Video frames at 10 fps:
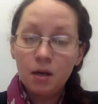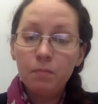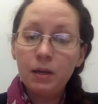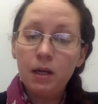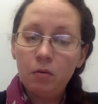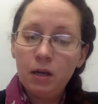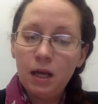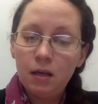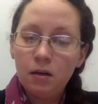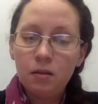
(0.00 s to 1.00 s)
Peering
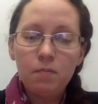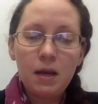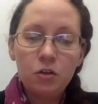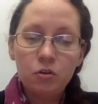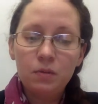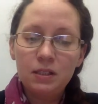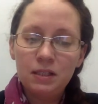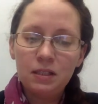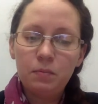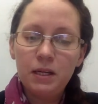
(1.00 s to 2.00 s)
in, the matron was
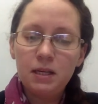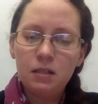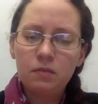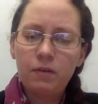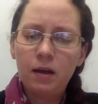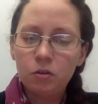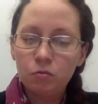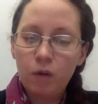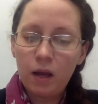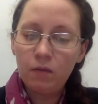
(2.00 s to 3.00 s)
displeased to find a
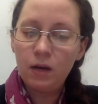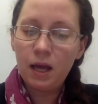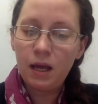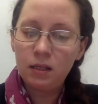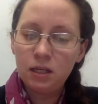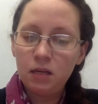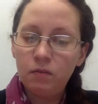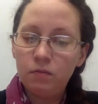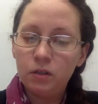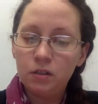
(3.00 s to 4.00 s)
raven-haired
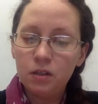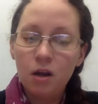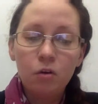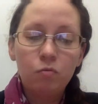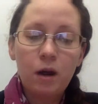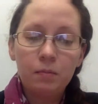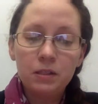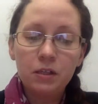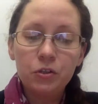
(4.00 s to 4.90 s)
infant wrapped in a